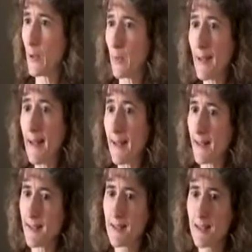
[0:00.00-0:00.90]
go back.
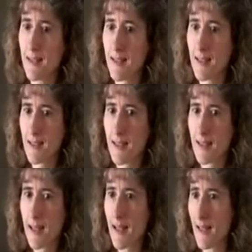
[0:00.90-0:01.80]

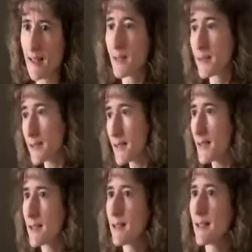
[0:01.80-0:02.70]
And it was
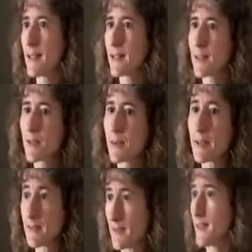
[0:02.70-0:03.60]
getting a little later, so
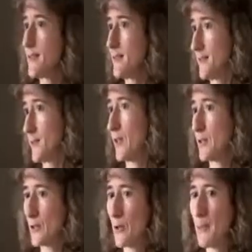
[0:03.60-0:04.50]
we did start
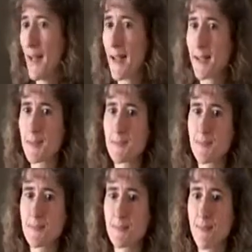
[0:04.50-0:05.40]
to go back.
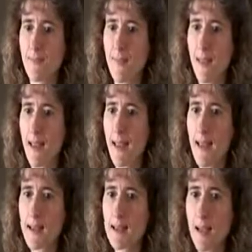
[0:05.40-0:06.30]

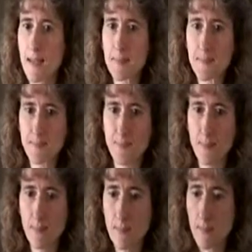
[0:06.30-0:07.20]
And
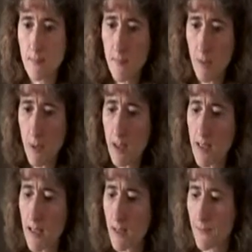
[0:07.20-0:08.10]
we had
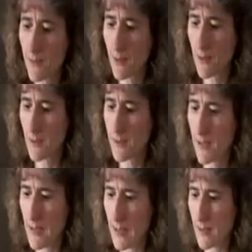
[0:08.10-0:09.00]
gone down
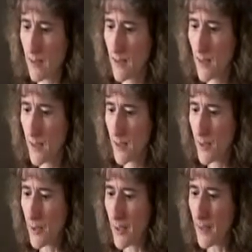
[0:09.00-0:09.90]
the
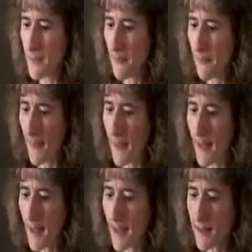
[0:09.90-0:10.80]
trail,
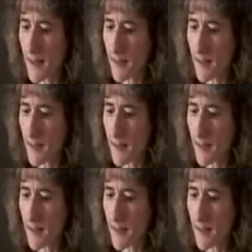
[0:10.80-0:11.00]
and